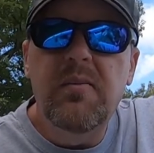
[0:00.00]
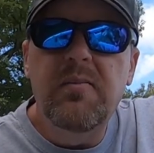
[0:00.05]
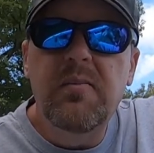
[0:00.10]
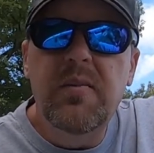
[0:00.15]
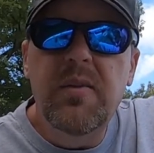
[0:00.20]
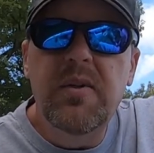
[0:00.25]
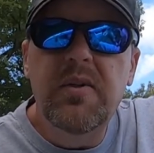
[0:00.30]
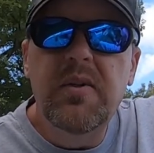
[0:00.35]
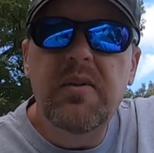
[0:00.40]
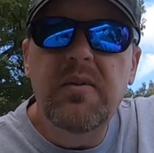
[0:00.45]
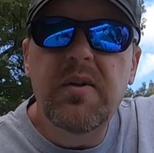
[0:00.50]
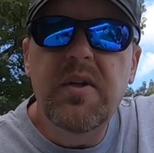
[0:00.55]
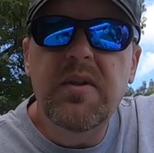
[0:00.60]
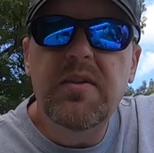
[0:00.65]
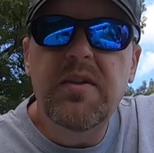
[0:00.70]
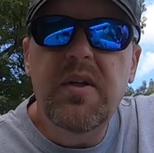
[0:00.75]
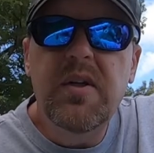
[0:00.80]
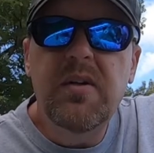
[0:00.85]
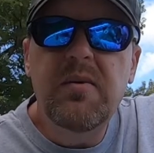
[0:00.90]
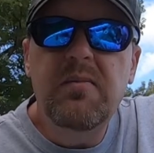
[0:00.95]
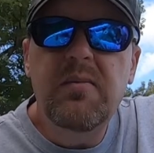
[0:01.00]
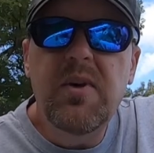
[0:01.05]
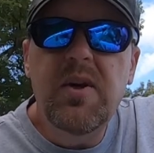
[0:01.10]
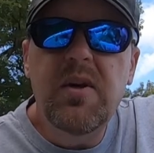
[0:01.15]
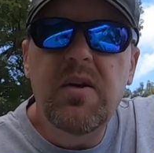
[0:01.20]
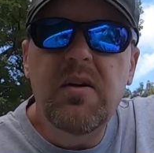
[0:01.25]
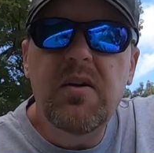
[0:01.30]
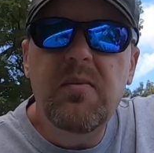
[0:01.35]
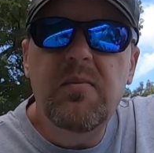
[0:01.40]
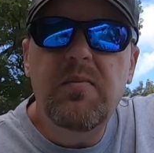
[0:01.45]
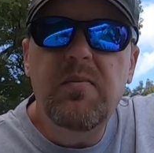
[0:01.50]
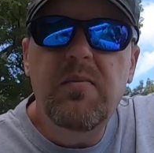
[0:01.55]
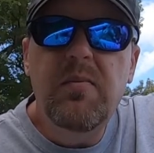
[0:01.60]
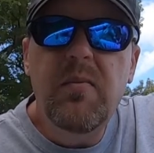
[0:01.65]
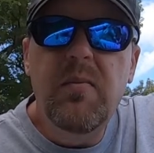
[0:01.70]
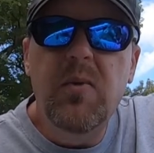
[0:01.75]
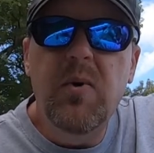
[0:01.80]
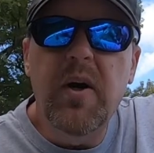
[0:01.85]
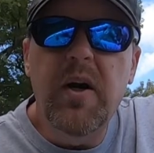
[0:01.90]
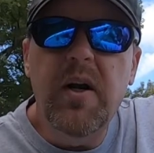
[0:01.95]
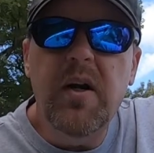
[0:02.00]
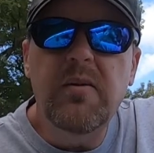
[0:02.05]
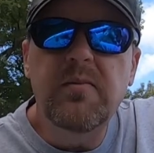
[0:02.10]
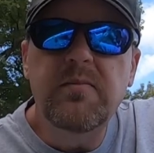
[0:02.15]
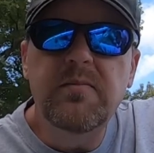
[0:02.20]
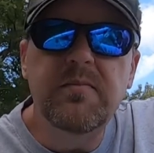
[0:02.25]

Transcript: until next time, we're out.